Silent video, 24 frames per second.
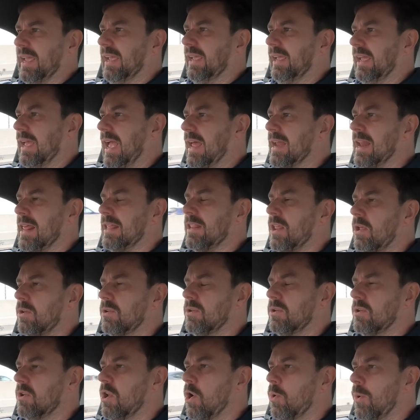and I
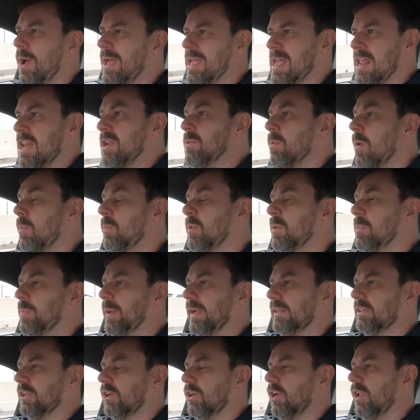don't know why anyone would
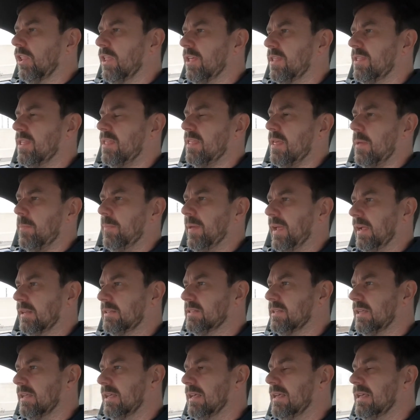pick the colour that I
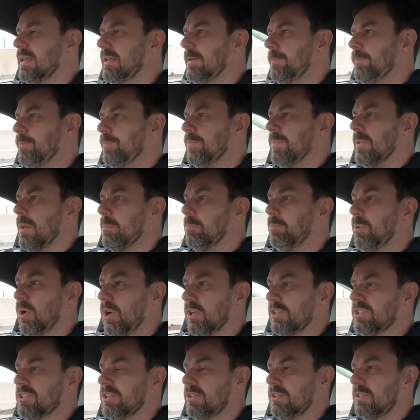picked, but